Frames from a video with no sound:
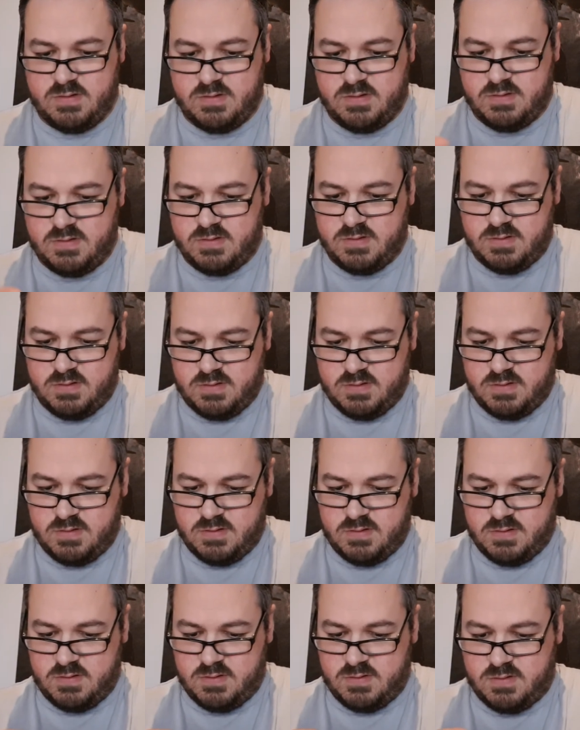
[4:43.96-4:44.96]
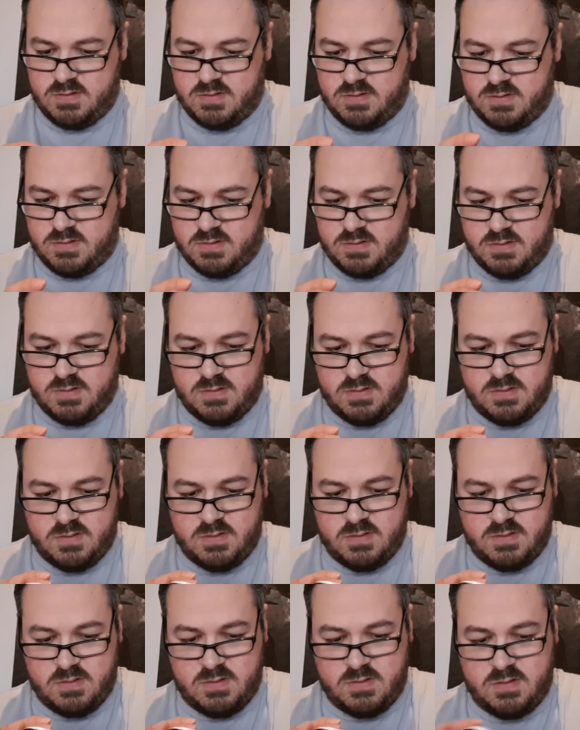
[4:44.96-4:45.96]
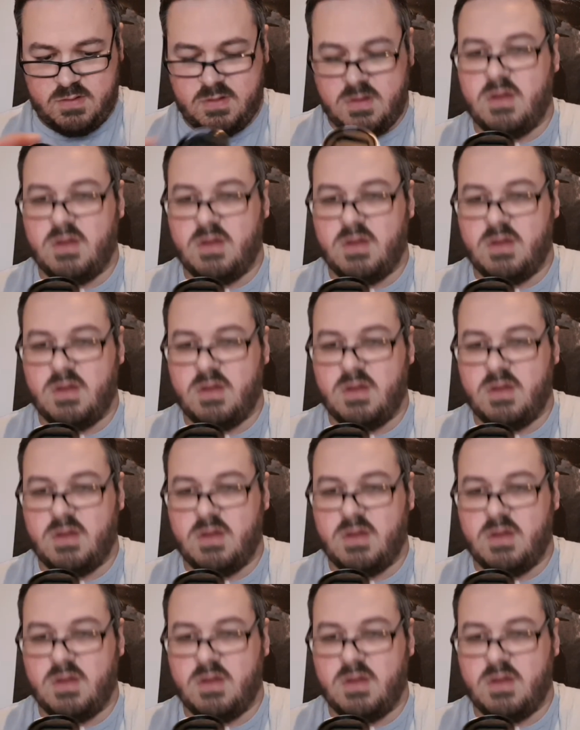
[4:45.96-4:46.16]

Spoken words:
[no speech]